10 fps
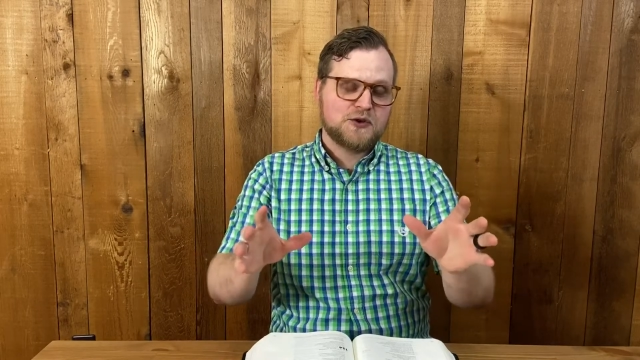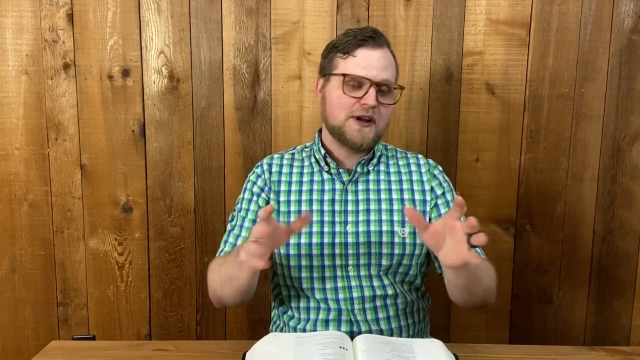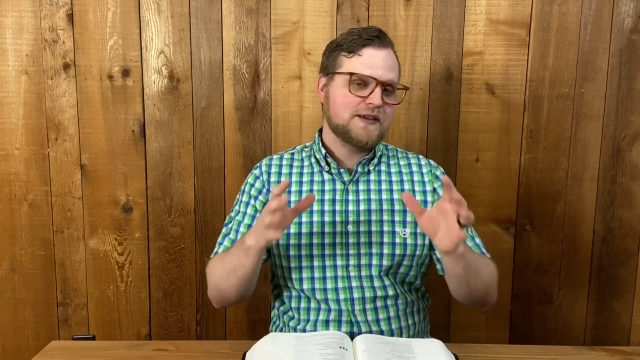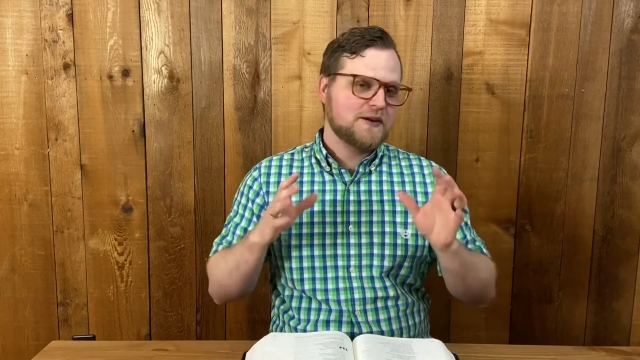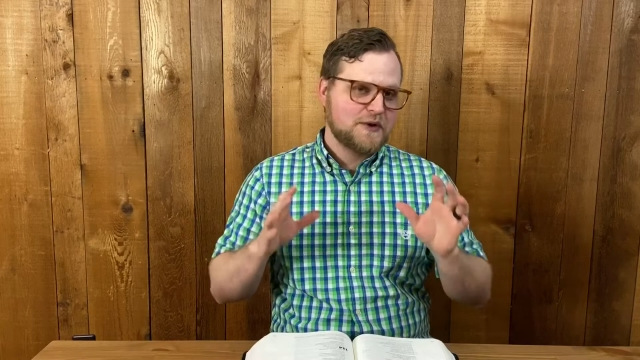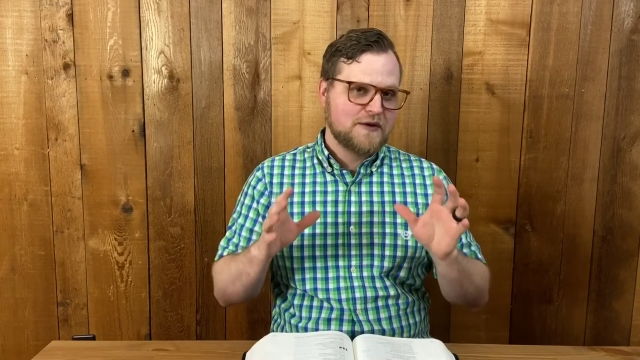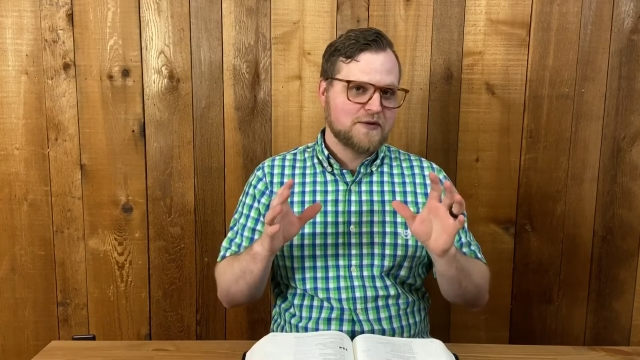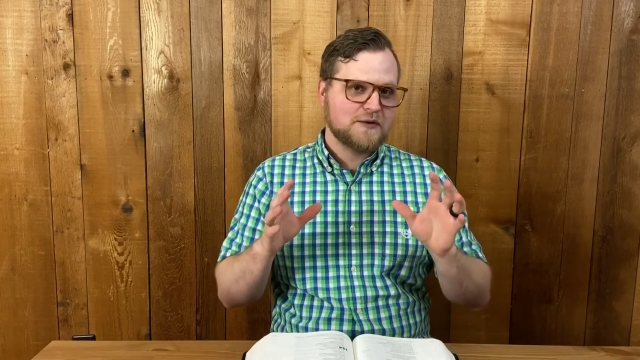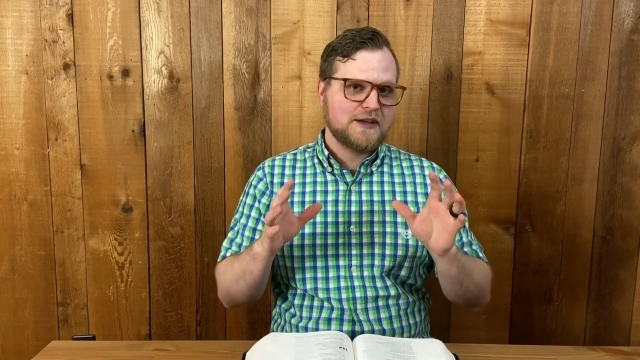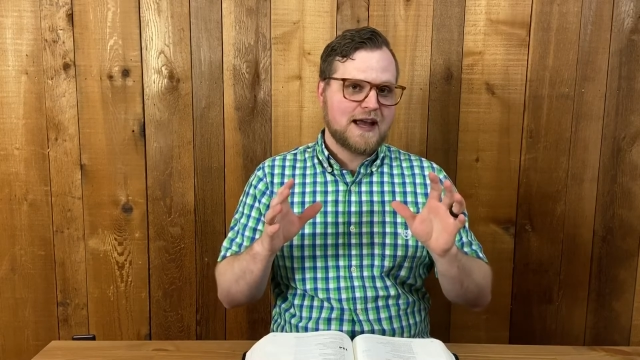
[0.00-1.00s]
Not that we ever
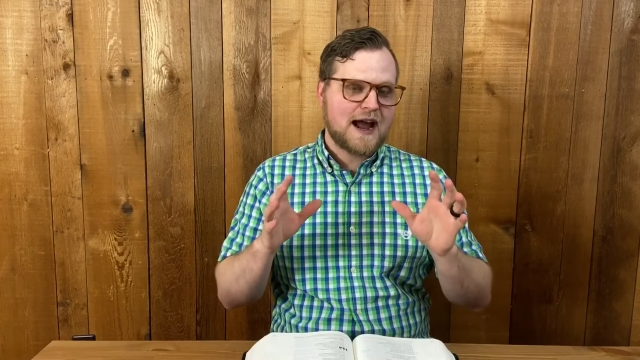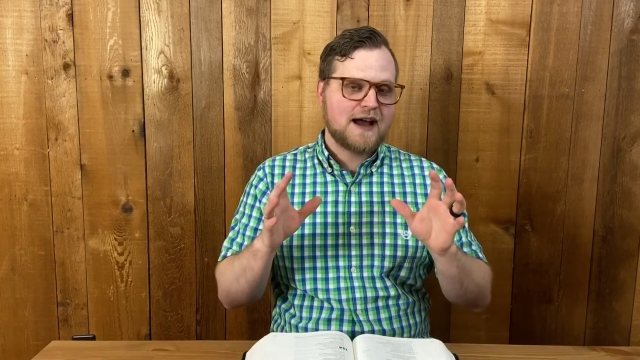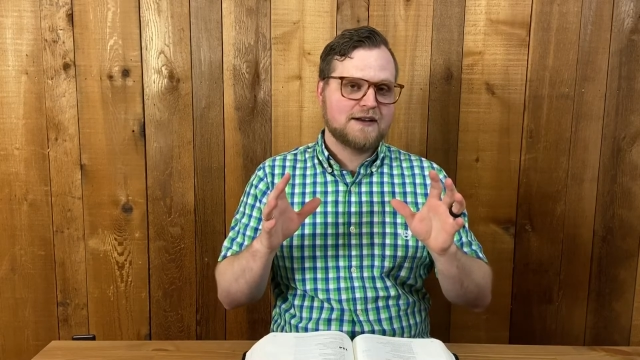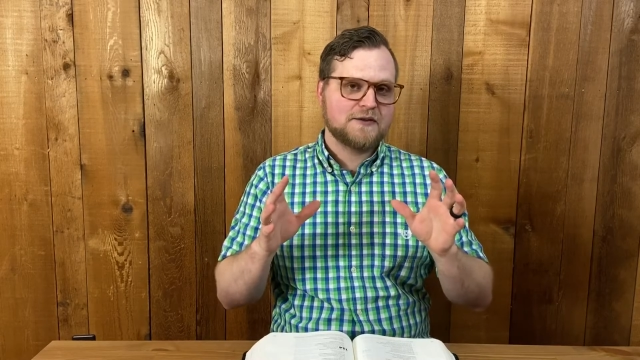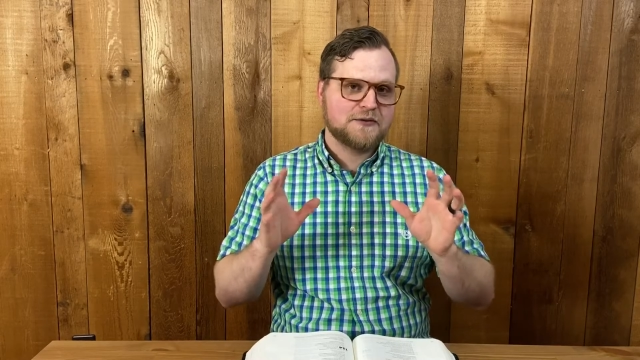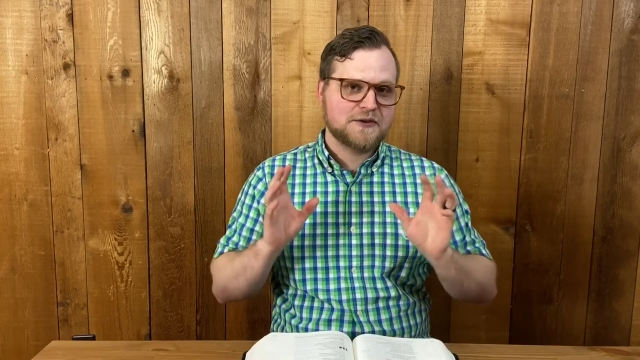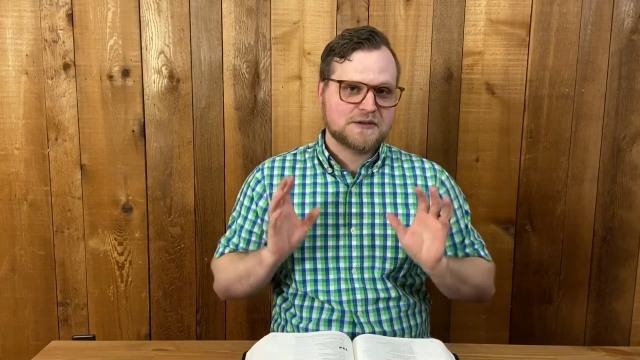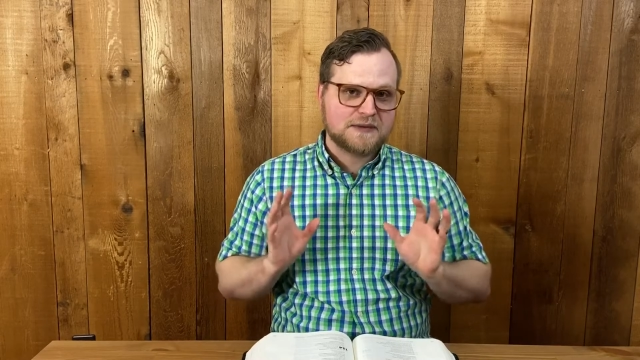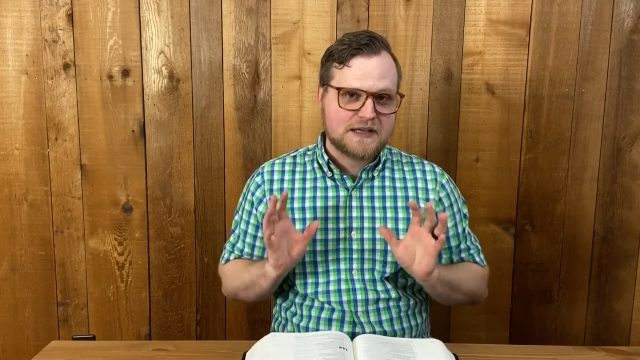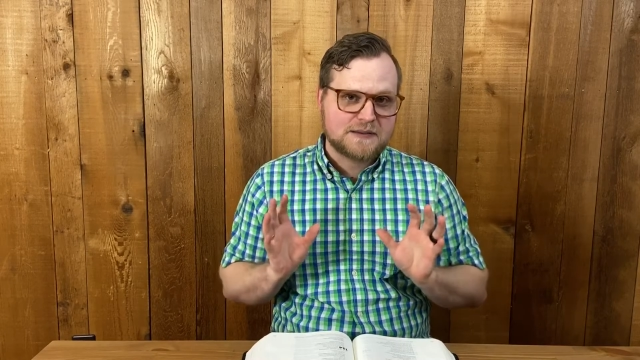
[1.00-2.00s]
really had it in the first
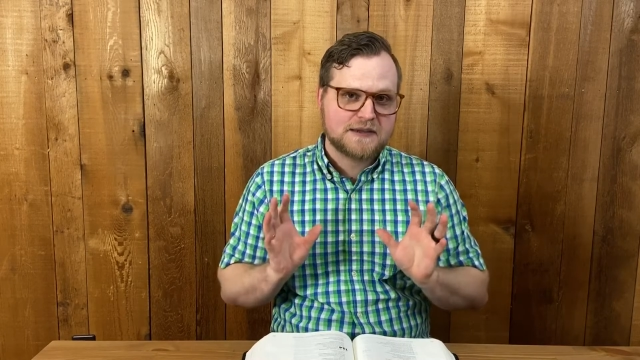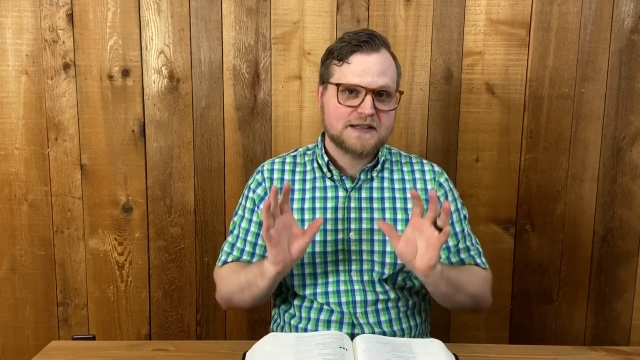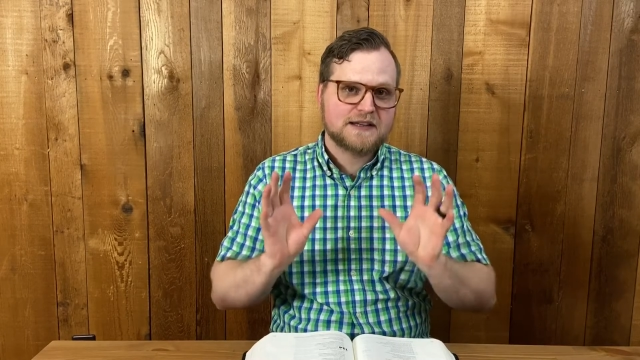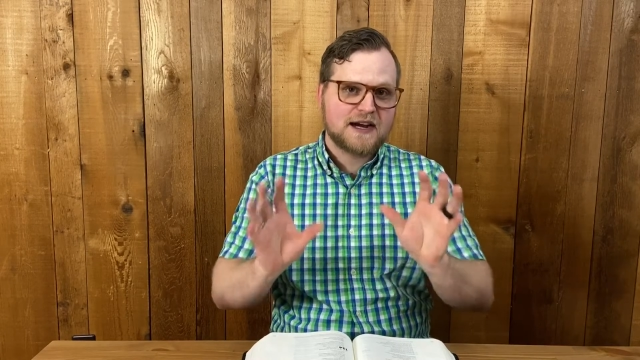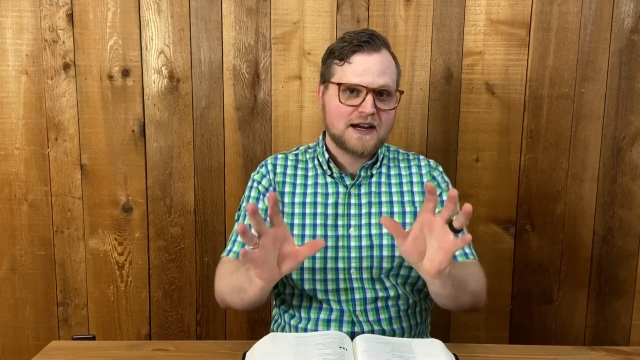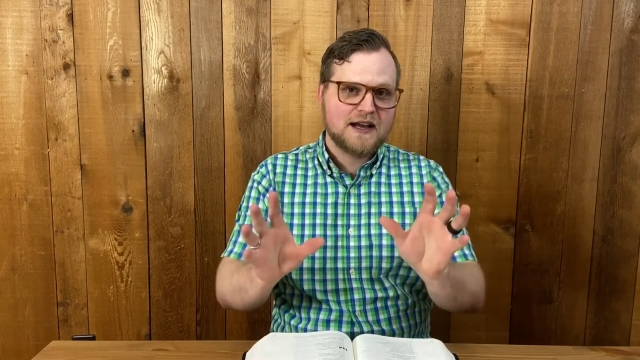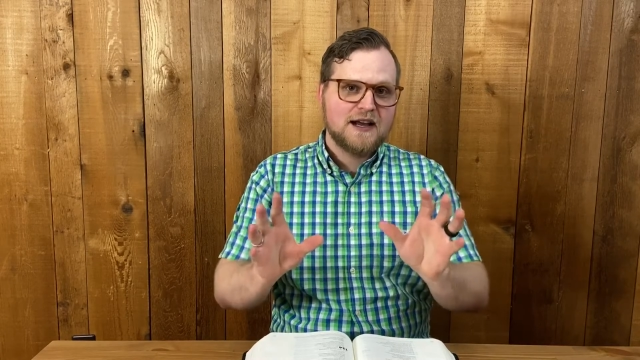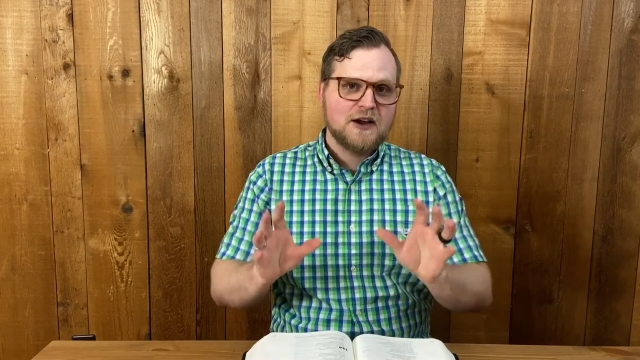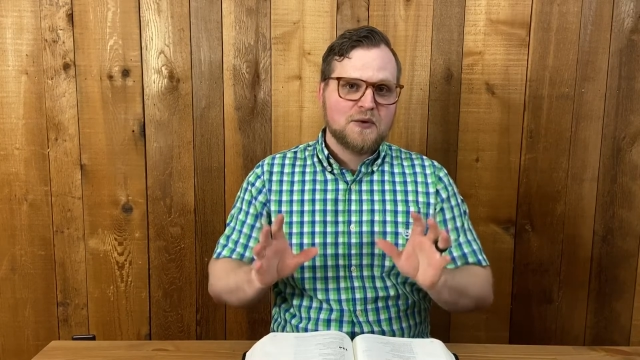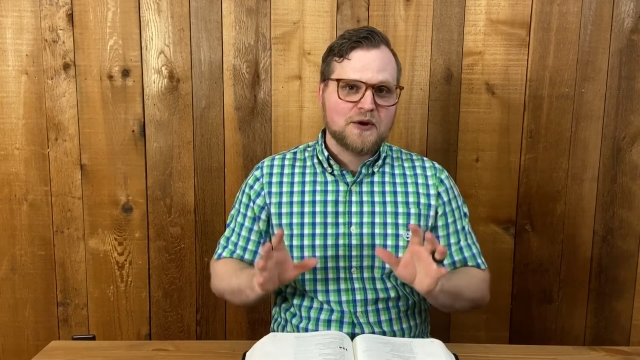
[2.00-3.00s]
place, but that's kind of
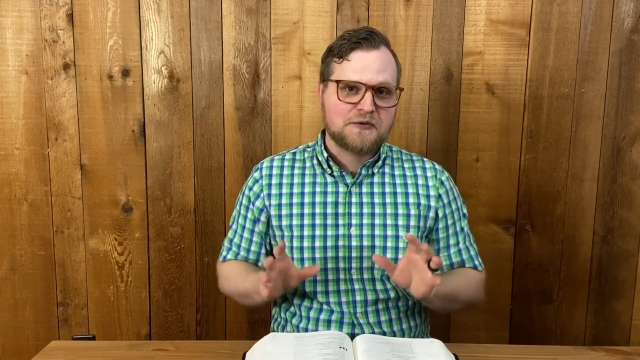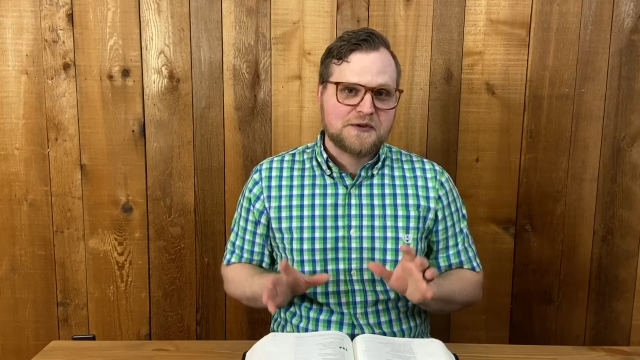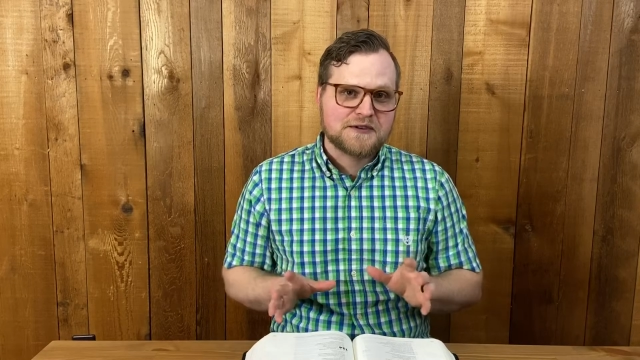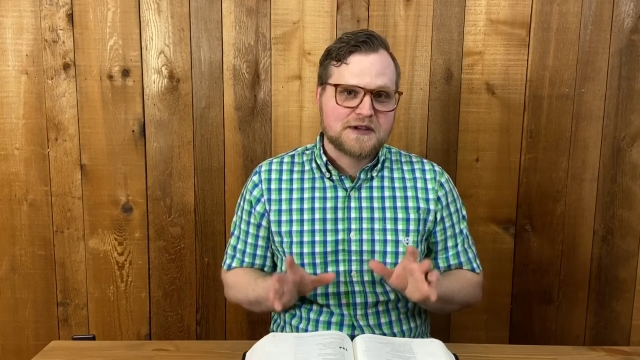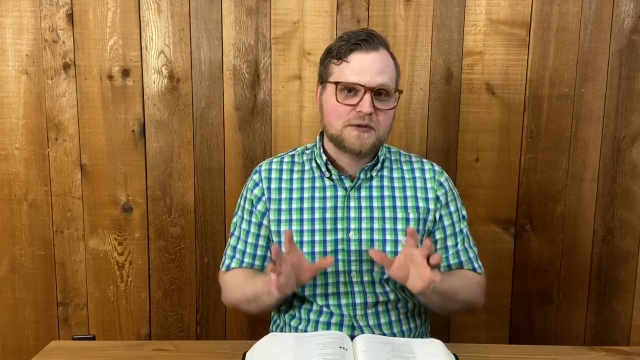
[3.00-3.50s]
what it feels like.